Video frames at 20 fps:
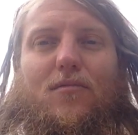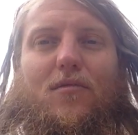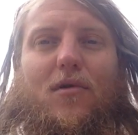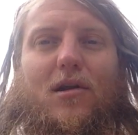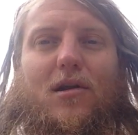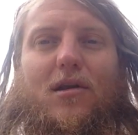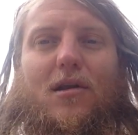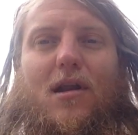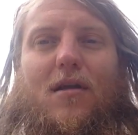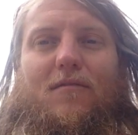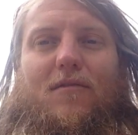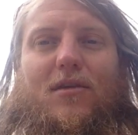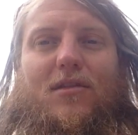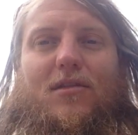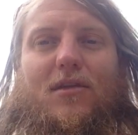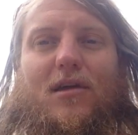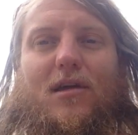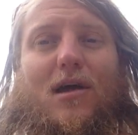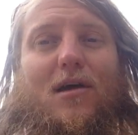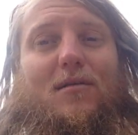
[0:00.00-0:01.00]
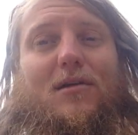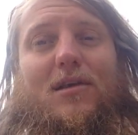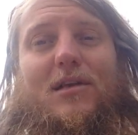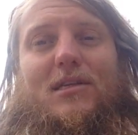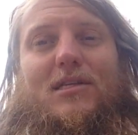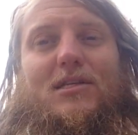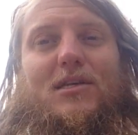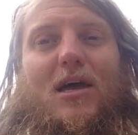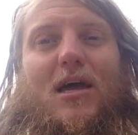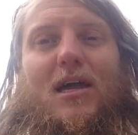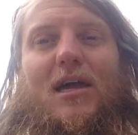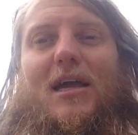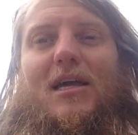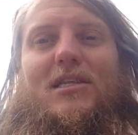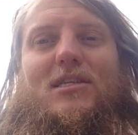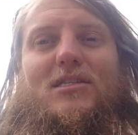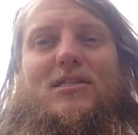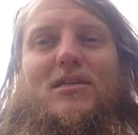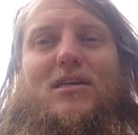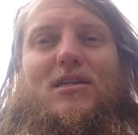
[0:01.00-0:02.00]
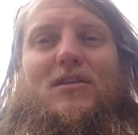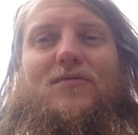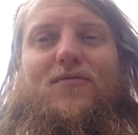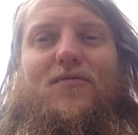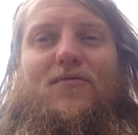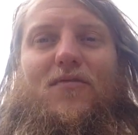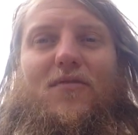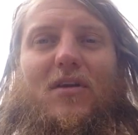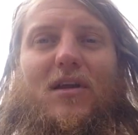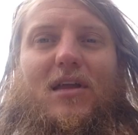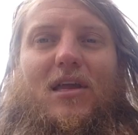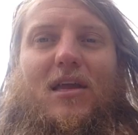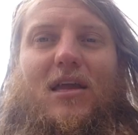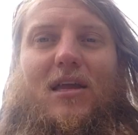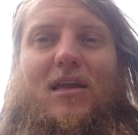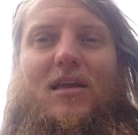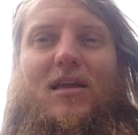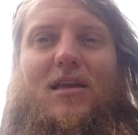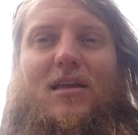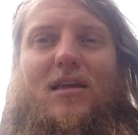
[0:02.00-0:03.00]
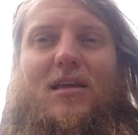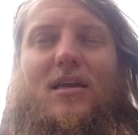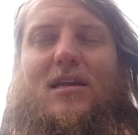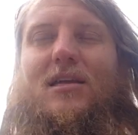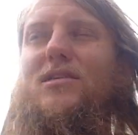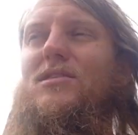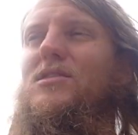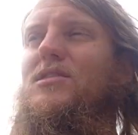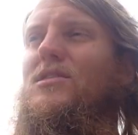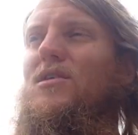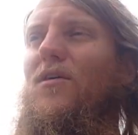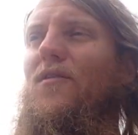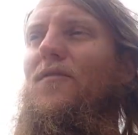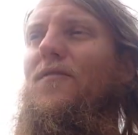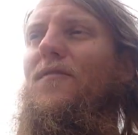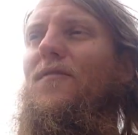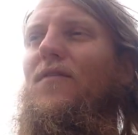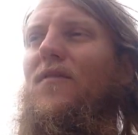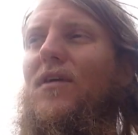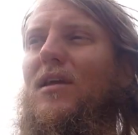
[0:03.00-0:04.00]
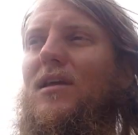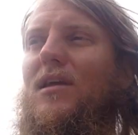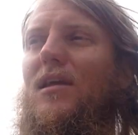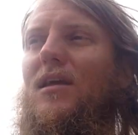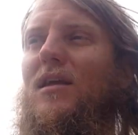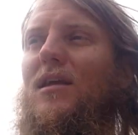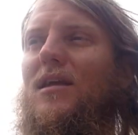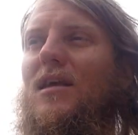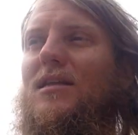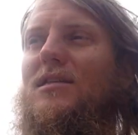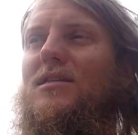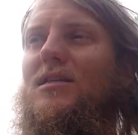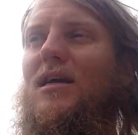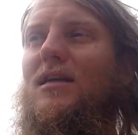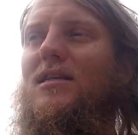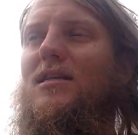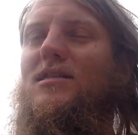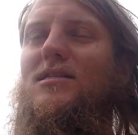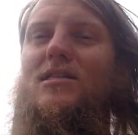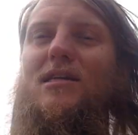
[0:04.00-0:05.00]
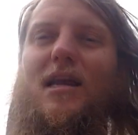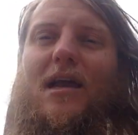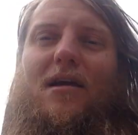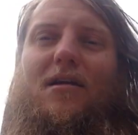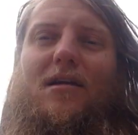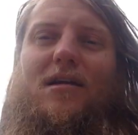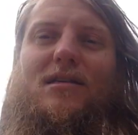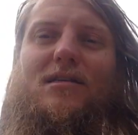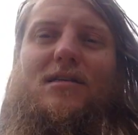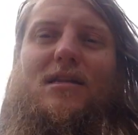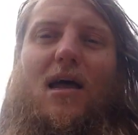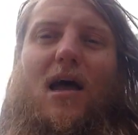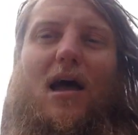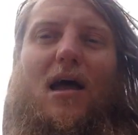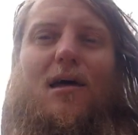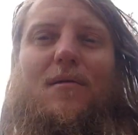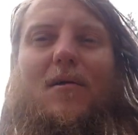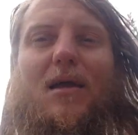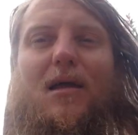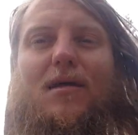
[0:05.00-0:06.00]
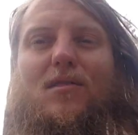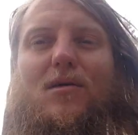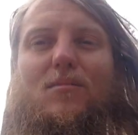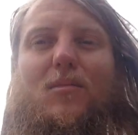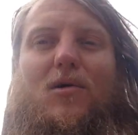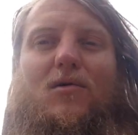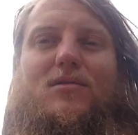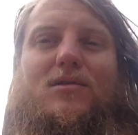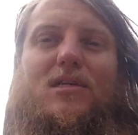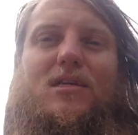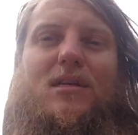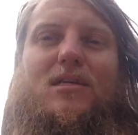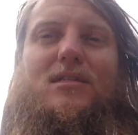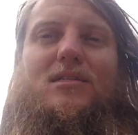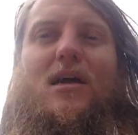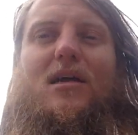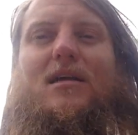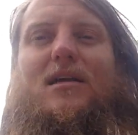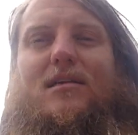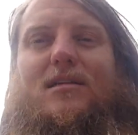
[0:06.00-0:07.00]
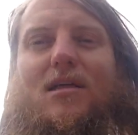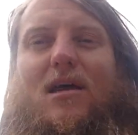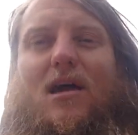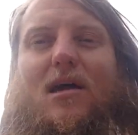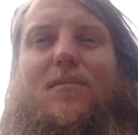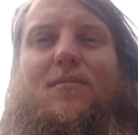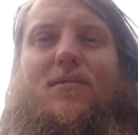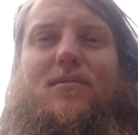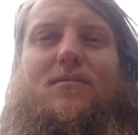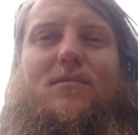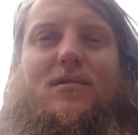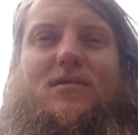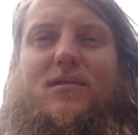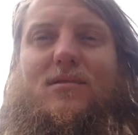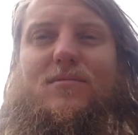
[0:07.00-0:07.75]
running everything. I mean, it's like it's freaky. It's so freaky. It's like the scariest time and the most exciting time